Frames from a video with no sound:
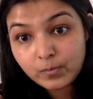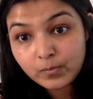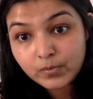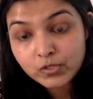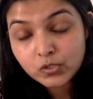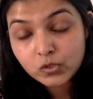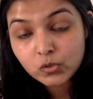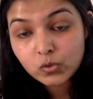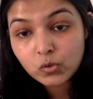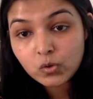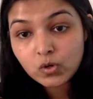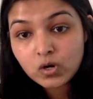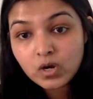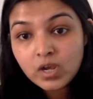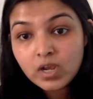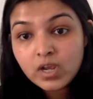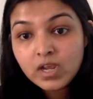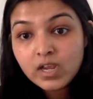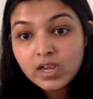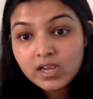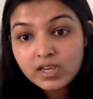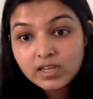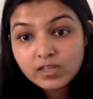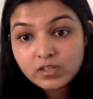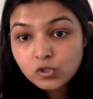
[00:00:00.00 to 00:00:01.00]
So
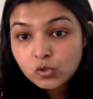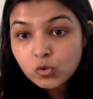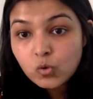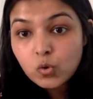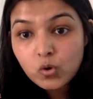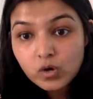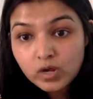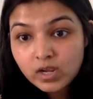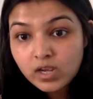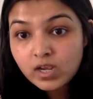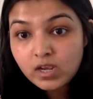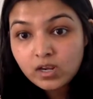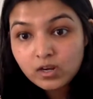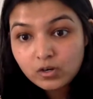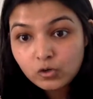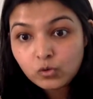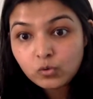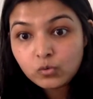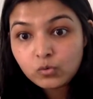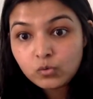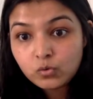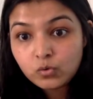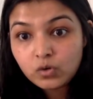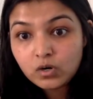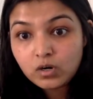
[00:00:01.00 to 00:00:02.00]
it's okay
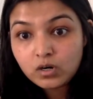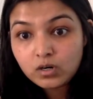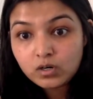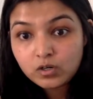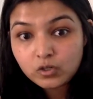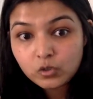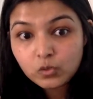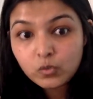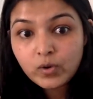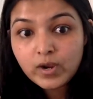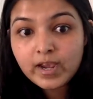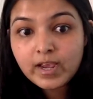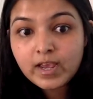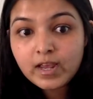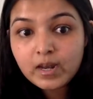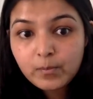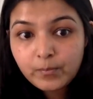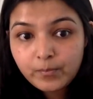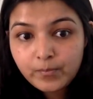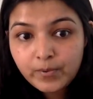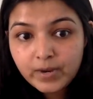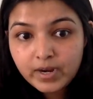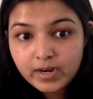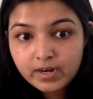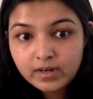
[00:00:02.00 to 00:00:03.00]
to
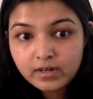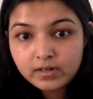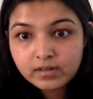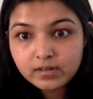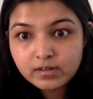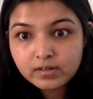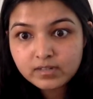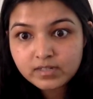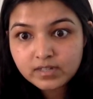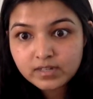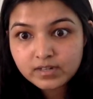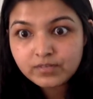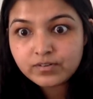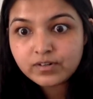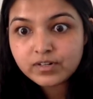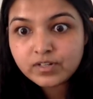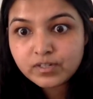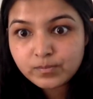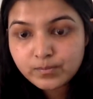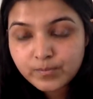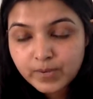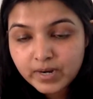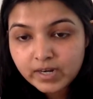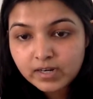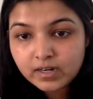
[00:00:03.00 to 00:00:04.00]
help elders and
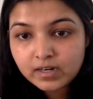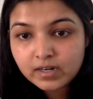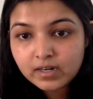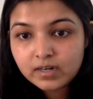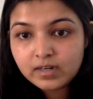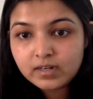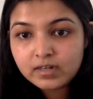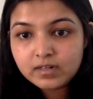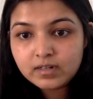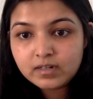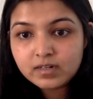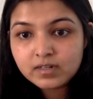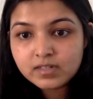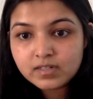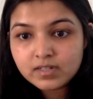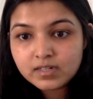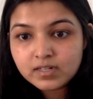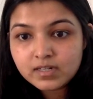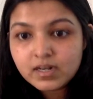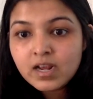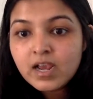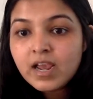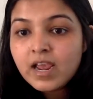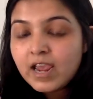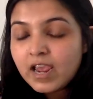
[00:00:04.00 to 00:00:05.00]
respect elders, and
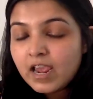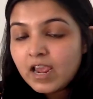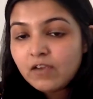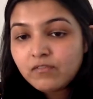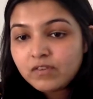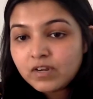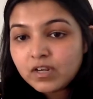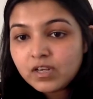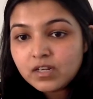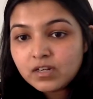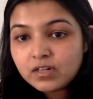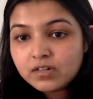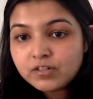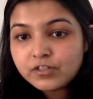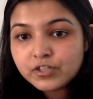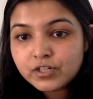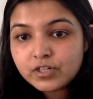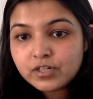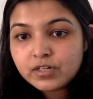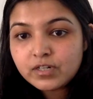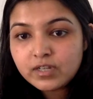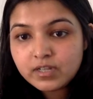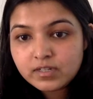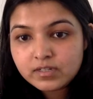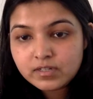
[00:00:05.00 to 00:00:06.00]
every culture
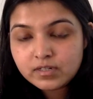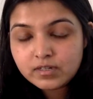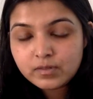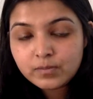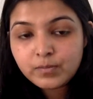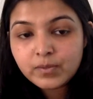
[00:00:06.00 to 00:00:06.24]
does it.